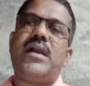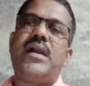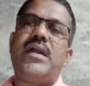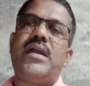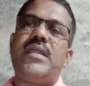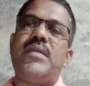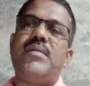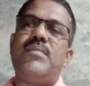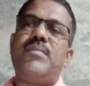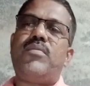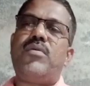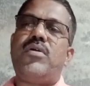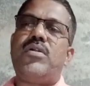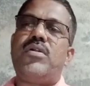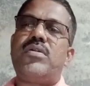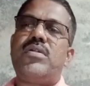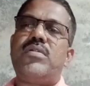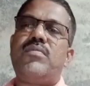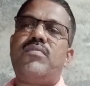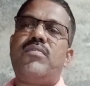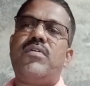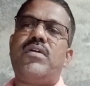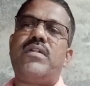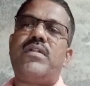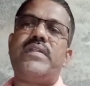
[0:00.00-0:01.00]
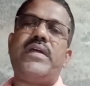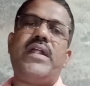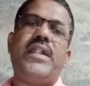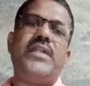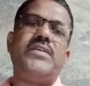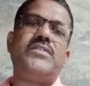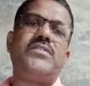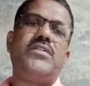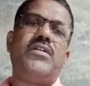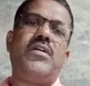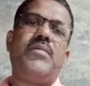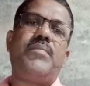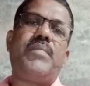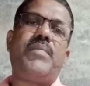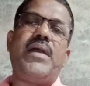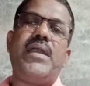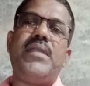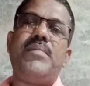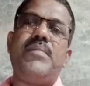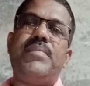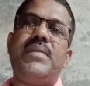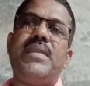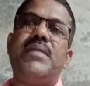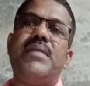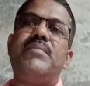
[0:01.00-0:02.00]
important for the addition of
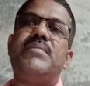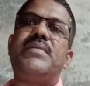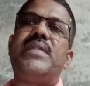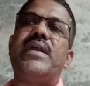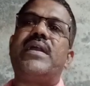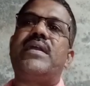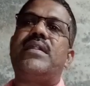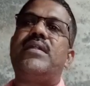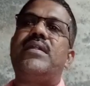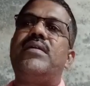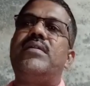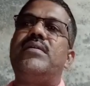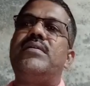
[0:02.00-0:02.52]
IPM technology.